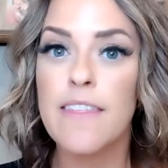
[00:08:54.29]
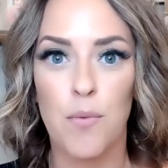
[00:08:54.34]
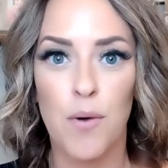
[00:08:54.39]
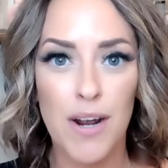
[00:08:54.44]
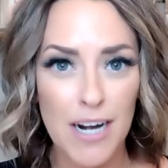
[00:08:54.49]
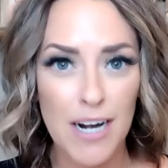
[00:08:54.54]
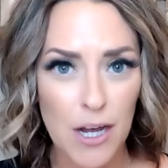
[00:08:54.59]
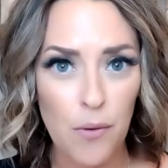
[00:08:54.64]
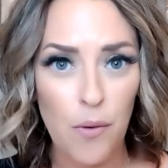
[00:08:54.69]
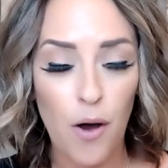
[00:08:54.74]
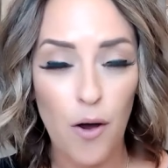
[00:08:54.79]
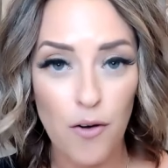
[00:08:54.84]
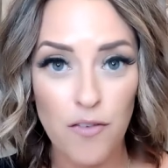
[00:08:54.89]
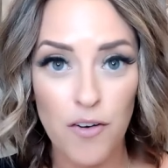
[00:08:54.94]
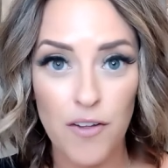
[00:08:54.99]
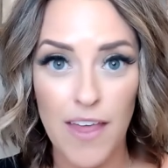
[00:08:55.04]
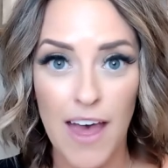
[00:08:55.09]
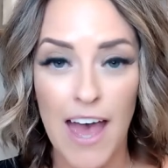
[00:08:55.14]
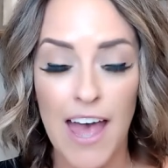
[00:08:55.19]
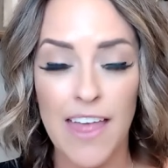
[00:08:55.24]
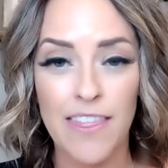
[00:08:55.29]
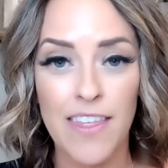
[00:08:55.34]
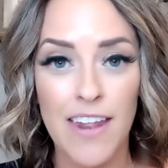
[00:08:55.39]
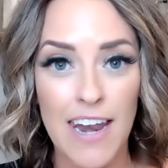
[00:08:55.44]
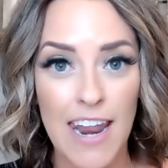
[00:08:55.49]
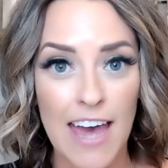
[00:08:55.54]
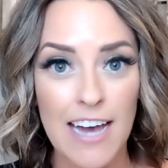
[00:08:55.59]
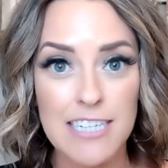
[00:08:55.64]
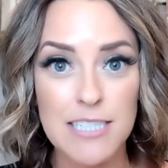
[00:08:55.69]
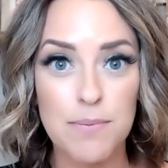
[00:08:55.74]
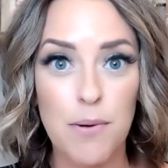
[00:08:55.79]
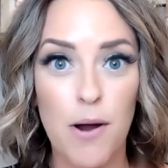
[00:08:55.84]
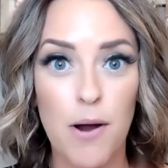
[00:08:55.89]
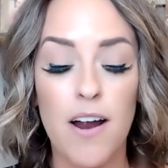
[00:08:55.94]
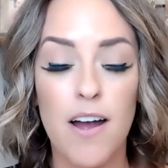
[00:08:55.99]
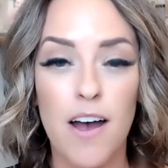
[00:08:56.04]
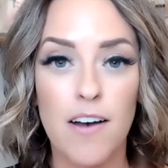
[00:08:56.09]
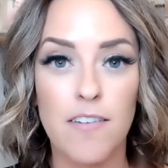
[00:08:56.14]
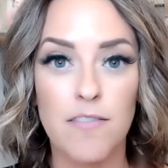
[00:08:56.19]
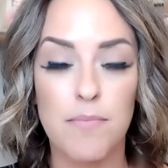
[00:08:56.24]
And we're going to go over that in the next
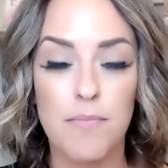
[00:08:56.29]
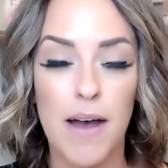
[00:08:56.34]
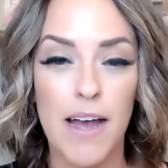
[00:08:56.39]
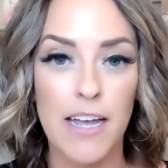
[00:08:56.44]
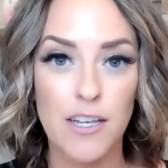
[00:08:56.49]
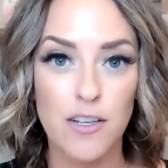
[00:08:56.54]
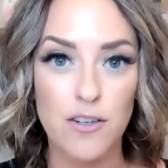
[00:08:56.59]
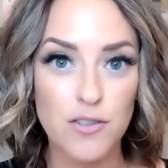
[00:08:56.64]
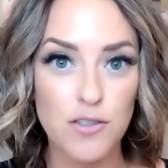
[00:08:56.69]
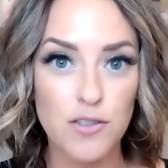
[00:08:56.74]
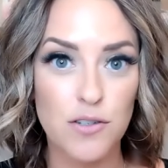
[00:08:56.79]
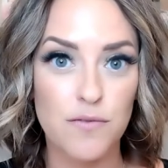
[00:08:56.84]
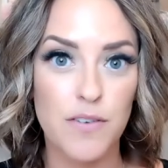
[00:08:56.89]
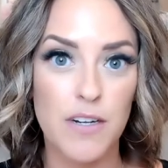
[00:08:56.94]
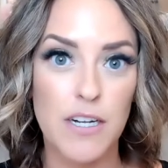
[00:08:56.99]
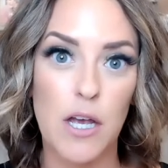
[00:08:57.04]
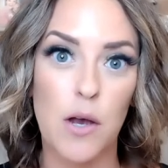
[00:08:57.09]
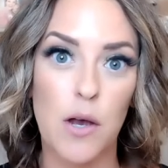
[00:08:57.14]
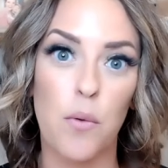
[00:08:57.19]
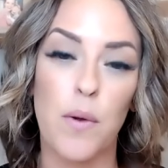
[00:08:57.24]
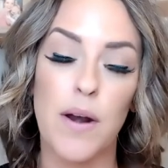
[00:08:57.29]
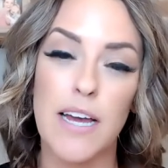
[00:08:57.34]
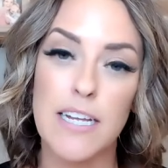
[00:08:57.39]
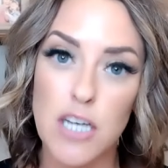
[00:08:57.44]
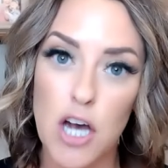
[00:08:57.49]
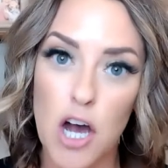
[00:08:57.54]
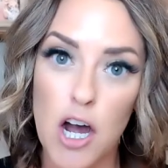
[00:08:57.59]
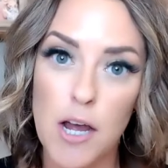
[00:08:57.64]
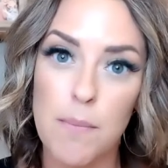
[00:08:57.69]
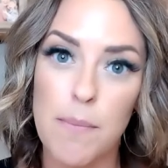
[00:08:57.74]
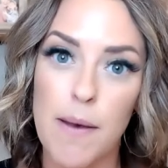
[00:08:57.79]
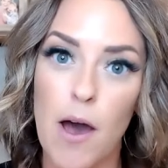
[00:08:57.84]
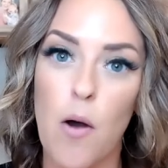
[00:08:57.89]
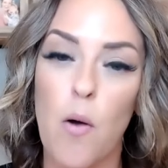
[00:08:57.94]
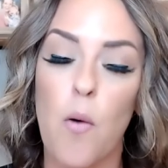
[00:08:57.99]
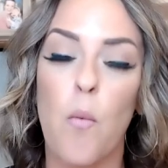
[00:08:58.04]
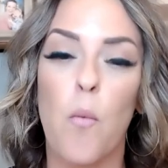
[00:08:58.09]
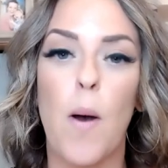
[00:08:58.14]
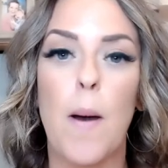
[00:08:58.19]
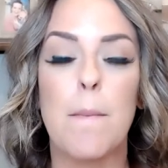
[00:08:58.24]
part of my YouTube video when I talk
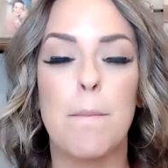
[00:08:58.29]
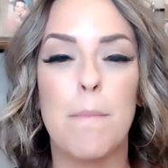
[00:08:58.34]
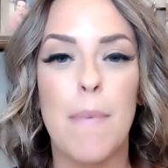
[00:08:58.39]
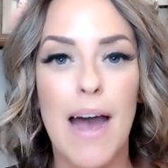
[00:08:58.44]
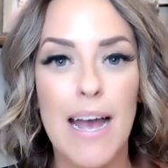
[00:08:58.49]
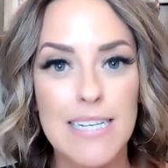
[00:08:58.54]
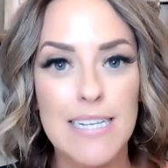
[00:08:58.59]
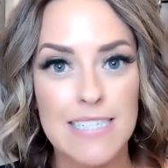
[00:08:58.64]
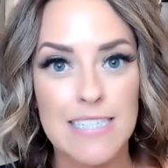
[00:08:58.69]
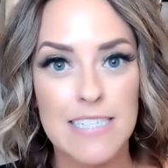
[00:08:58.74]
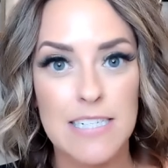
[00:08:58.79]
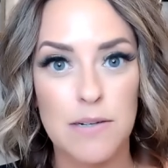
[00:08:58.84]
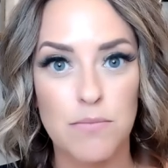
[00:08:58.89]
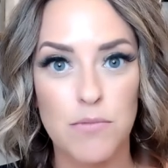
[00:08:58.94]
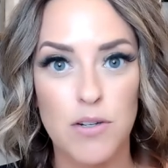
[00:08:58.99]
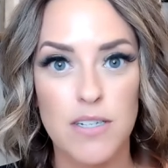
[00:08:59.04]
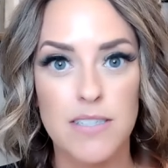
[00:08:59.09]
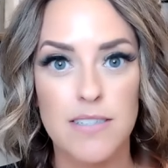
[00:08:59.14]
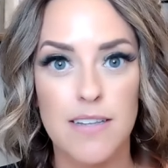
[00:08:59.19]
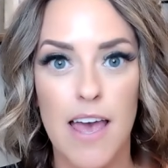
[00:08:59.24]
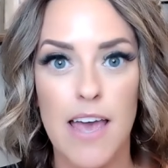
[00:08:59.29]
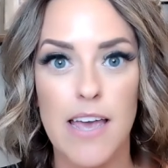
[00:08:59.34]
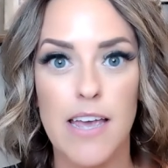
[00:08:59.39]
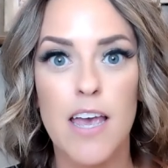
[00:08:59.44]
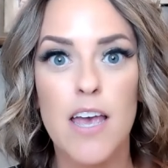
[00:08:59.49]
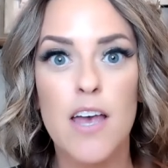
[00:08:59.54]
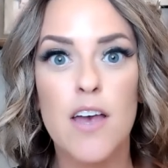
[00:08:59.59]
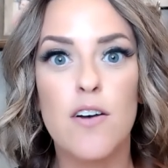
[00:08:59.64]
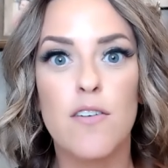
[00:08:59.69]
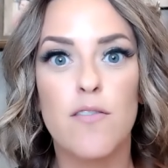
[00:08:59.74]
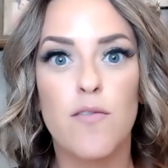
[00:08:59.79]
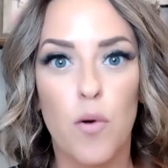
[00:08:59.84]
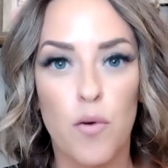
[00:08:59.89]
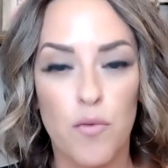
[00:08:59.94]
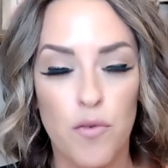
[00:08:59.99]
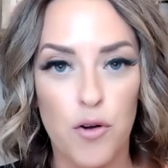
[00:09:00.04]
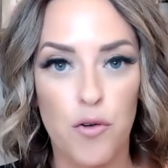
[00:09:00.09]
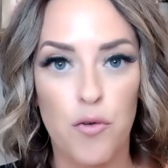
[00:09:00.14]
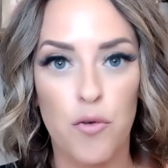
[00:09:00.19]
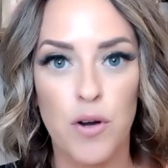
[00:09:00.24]
about what my system looks like
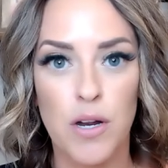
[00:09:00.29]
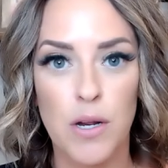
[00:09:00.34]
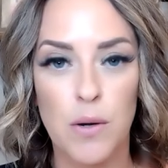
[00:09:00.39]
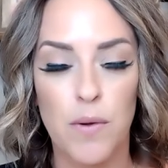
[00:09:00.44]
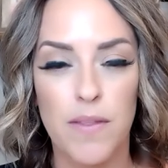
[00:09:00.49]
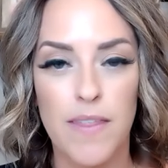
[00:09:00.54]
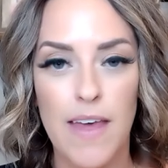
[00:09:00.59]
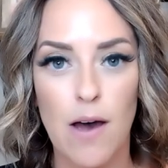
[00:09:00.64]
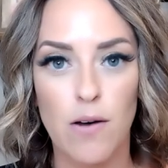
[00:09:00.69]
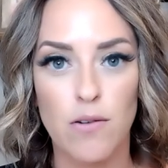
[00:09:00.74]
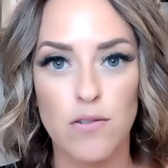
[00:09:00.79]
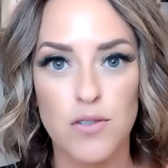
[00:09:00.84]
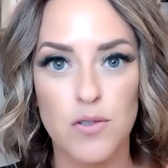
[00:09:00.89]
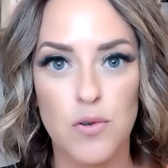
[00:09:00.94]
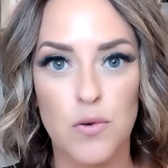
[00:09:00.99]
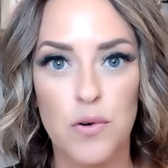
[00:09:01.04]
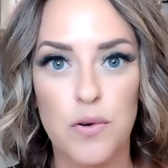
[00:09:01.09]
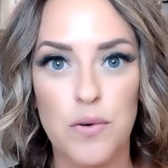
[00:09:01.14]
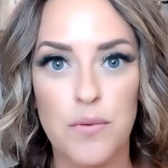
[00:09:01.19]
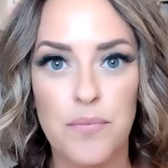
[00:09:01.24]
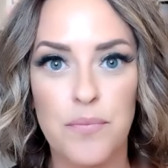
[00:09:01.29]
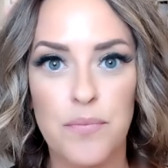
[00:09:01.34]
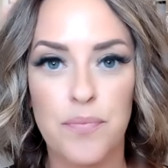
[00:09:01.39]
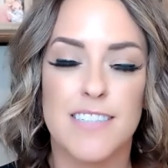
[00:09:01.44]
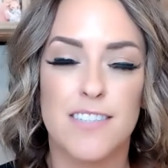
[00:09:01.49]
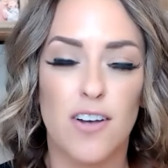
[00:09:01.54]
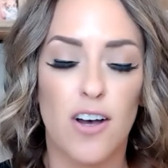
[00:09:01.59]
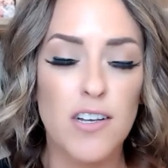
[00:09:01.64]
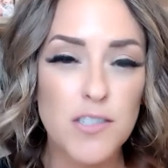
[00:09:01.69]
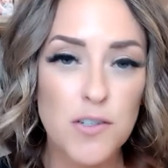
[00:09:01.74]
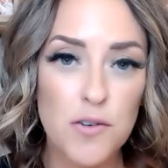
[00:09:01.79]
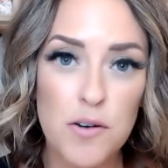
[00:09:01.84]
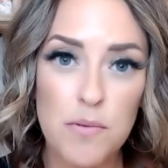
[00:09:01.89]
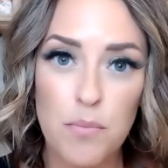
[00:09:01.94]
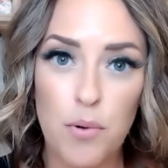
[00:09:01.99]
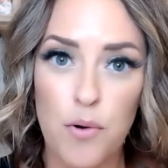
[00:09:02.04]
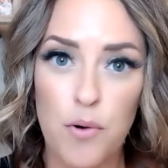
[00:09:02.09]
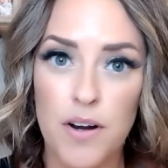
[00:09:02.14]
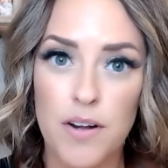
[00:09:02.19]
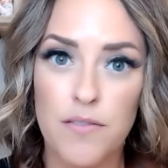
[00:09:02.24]
for recruiting with Outschool. It's also
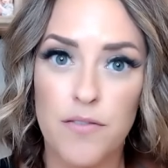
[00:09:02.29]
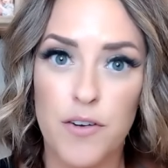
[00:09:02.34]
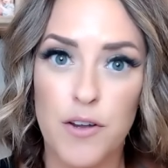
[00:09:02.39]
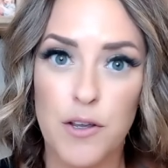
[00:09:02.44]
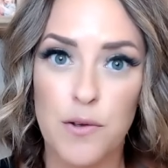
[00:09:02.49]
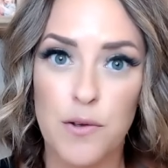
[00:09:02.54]
important for